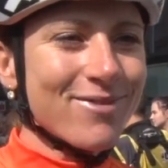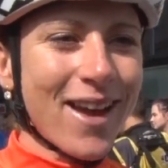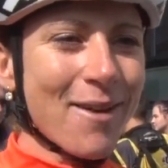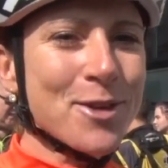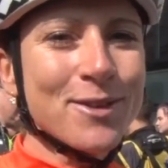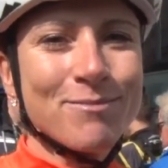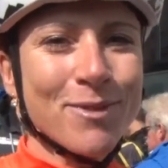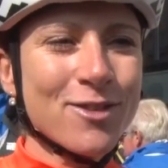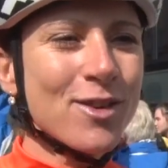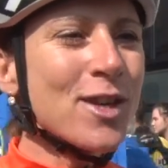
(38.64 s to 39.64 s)
I mean,
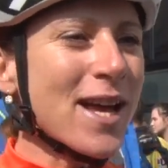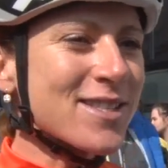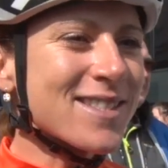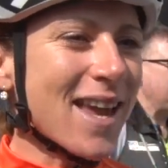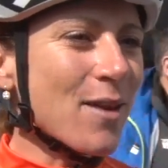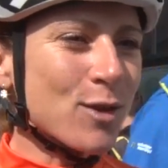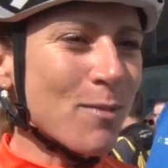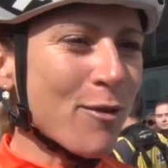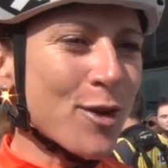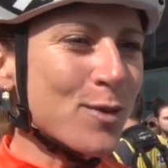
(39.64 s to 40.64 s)
2010 was
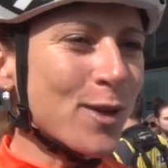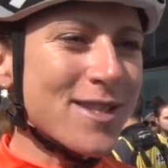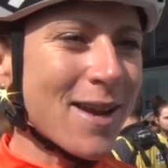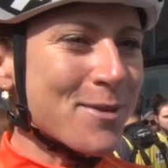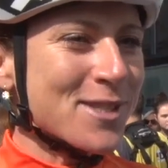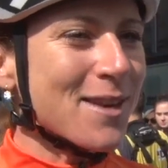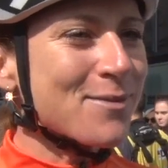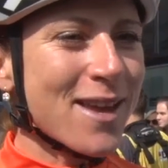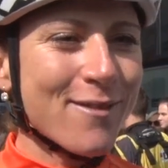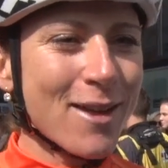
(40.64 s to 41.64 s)
my first World
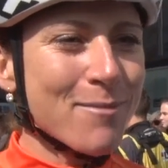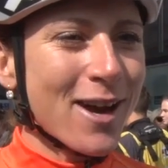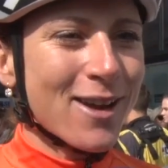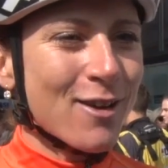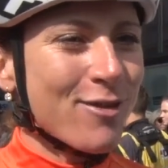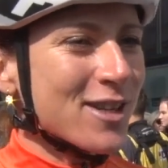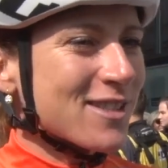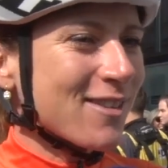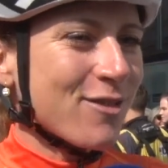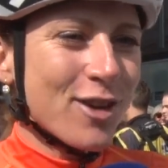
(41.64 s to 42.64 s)
Championships. Then we had Marianne
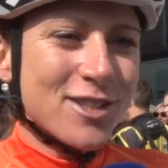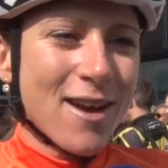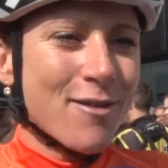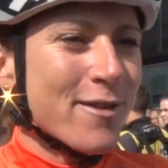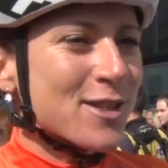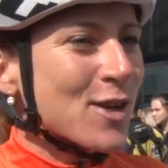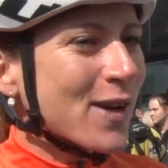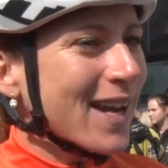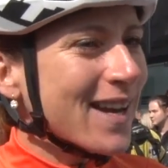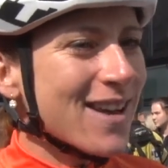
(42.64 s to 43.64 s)
Vos. Everyone was
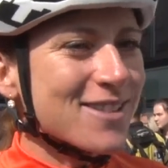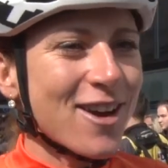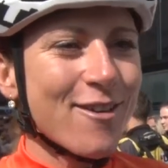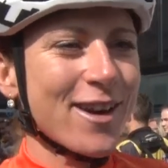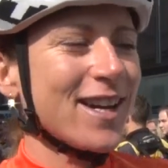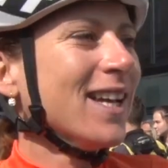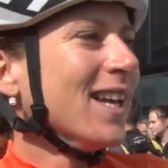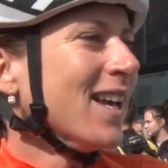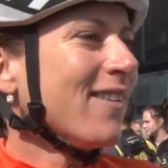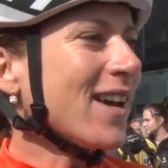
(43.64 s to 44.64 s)
looking at us, so we are
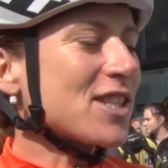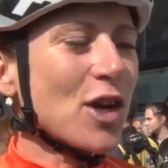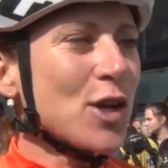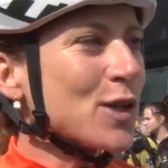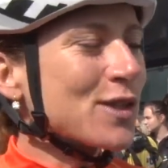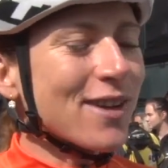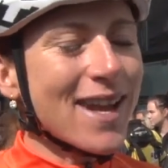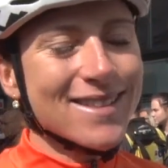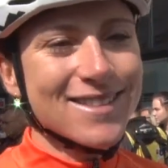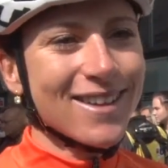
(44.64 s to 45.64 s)
so used to
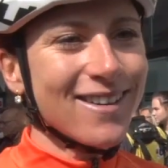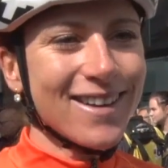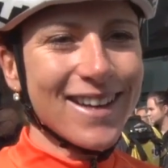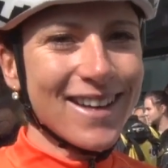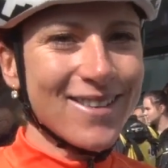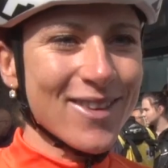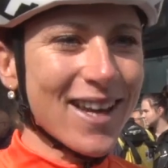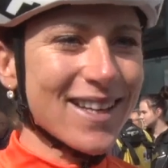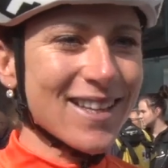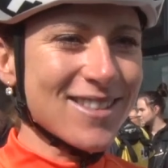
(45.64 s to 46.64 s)
that. So
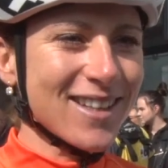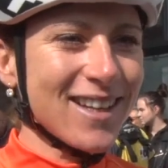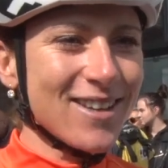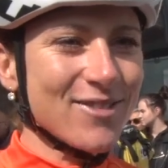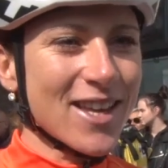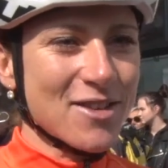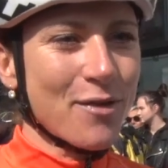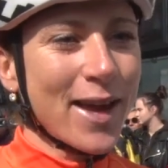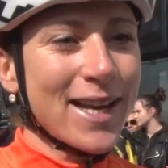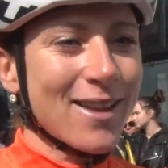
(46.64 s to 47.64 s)
yeah, that's the
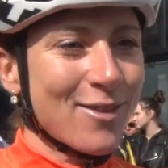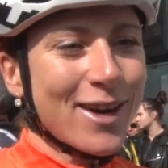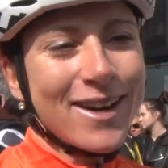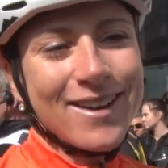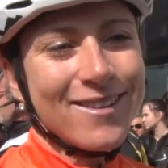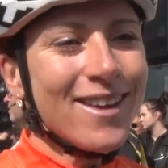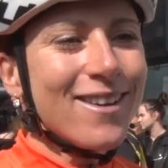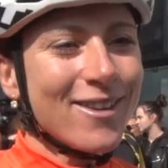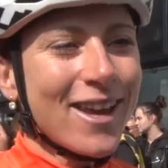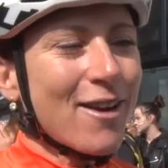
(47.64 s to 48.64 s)
thing that we're
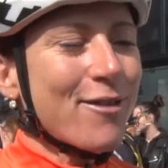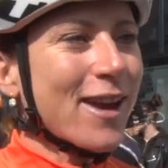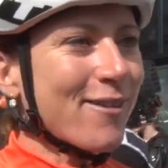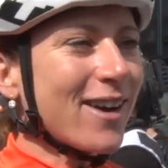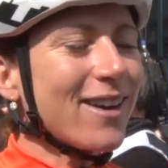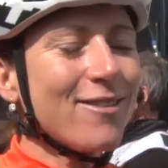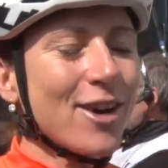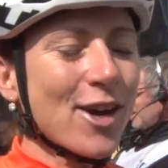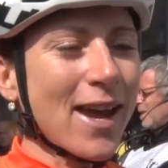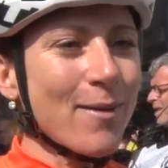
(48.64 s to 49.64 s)

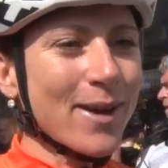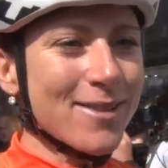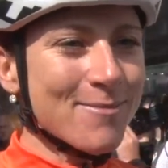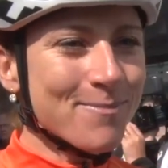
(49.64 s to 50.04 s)
okay with.